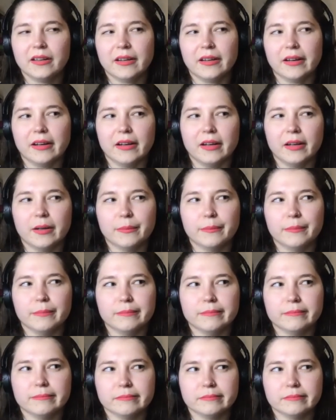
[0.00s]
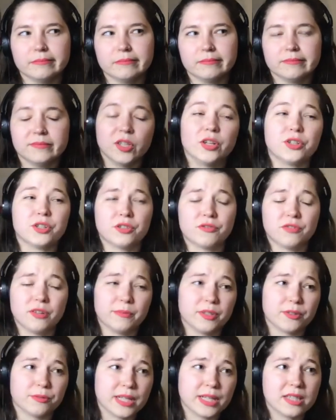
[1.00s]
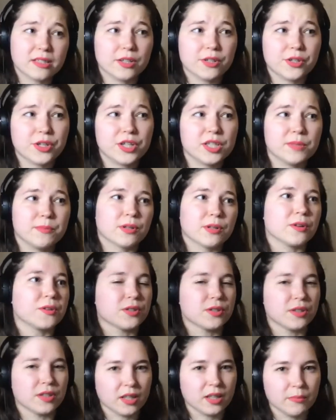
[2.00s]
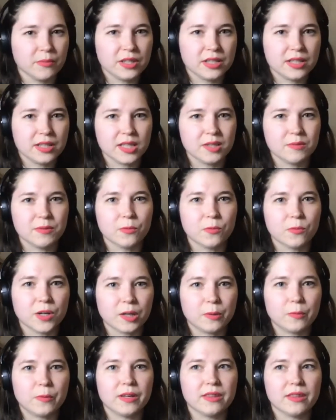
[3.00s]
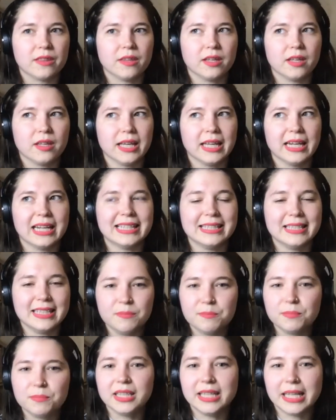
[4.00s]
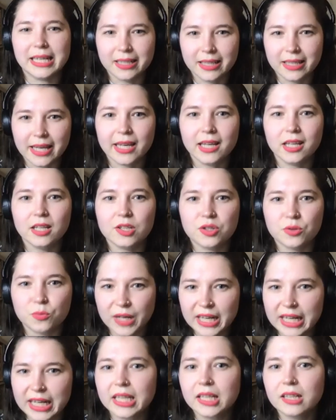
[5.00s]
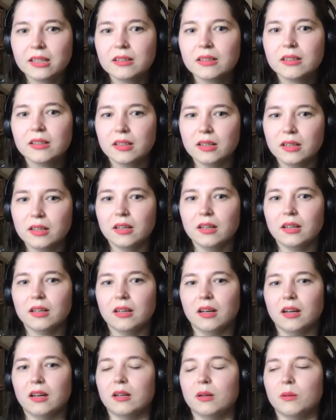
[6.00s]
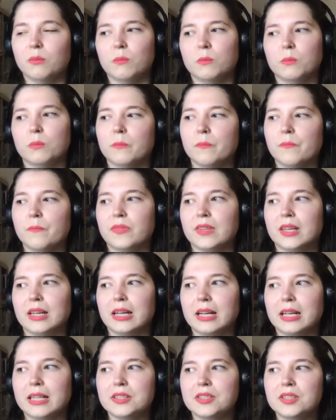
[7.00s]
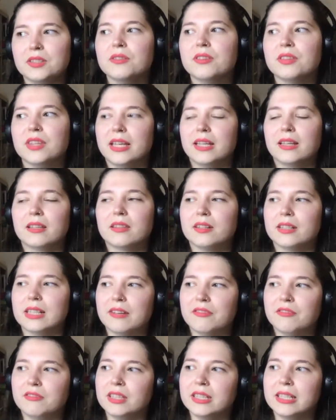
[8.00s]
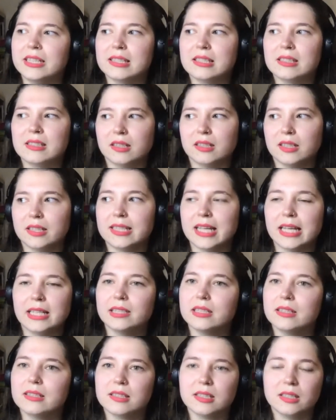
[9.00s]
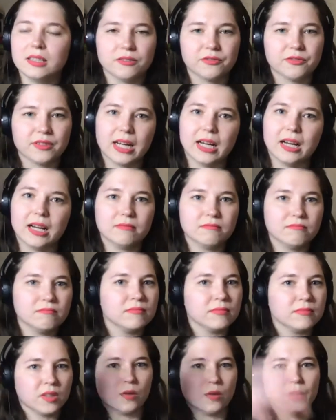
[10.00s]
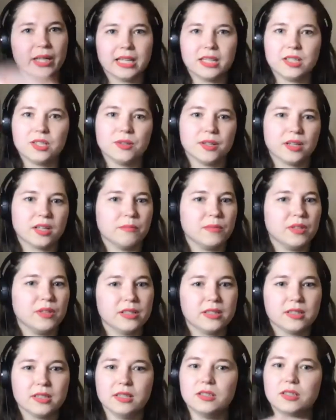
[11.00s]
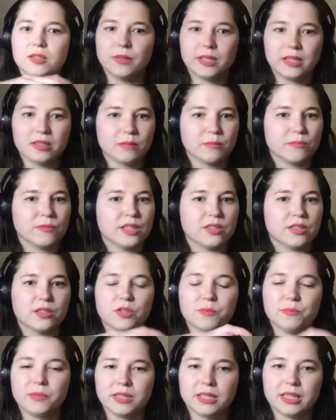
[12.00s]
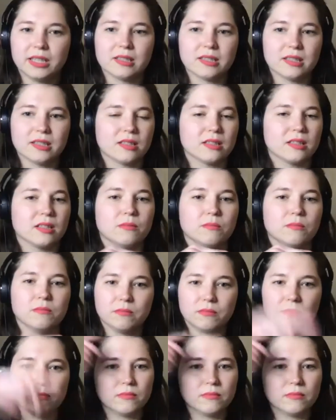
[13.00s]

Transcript: Um, not just from the researchers, but also the communities we work with in a deeply engaged way. Um, I do think there definitely is still a tendency of that going into a community, doing some research, building a system,